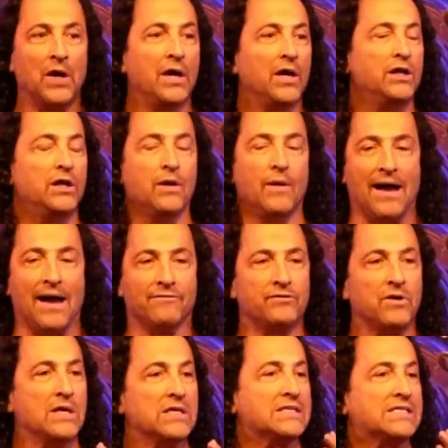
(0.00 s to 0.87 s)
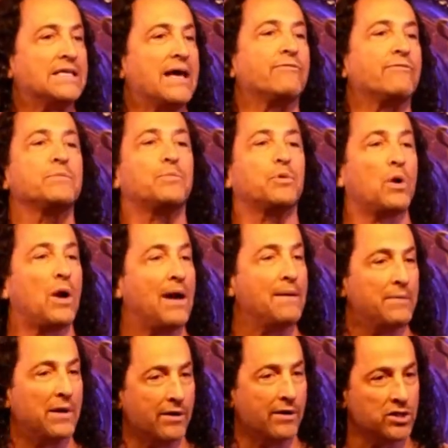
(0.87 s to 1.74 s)
You have seven
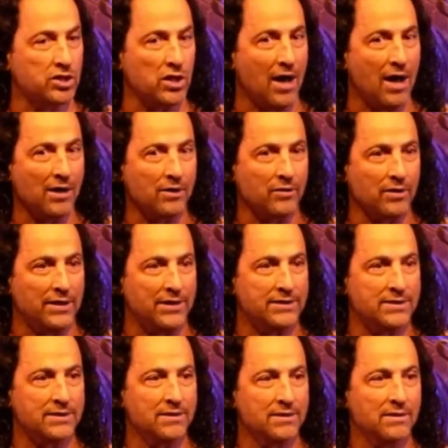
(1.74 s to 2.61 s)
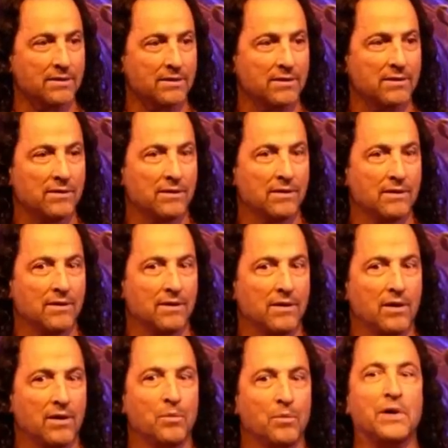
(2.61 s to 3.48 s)
primary chakras,
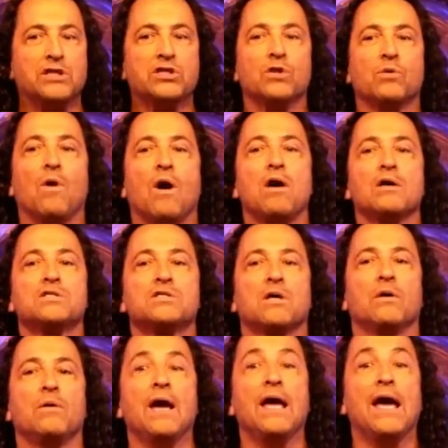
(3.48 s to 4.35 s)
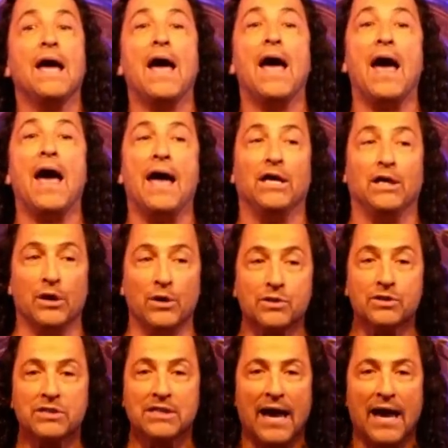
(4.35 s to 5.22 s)
but you also
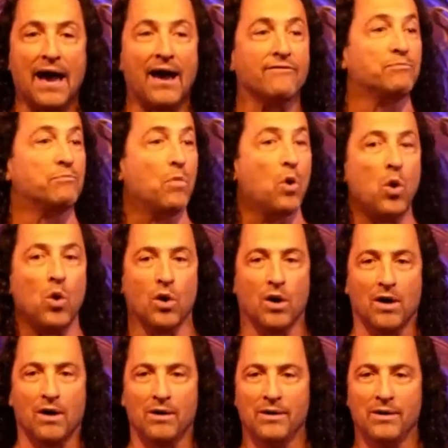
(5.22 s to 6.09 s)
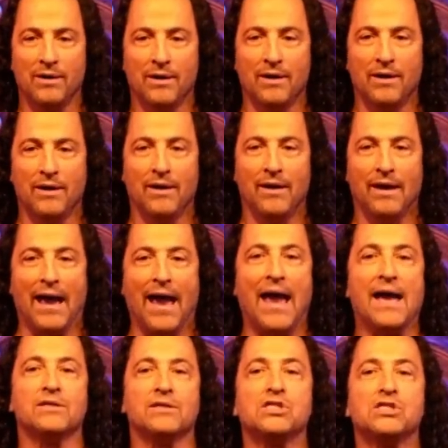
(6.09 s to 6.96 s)
used to have more,
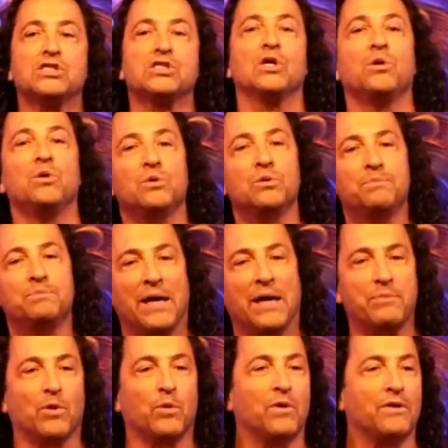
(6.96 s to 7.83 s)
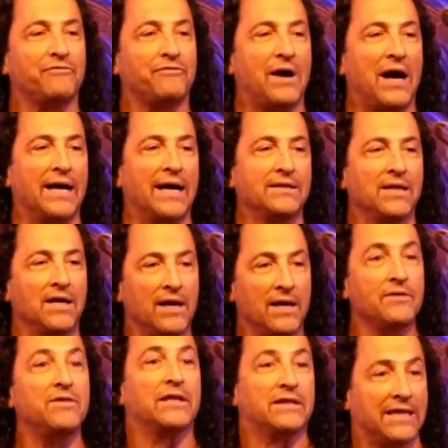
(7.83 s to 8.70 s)
and soon people will find
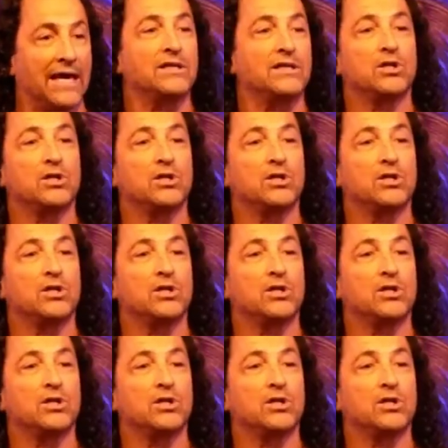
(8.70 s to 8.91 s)
that they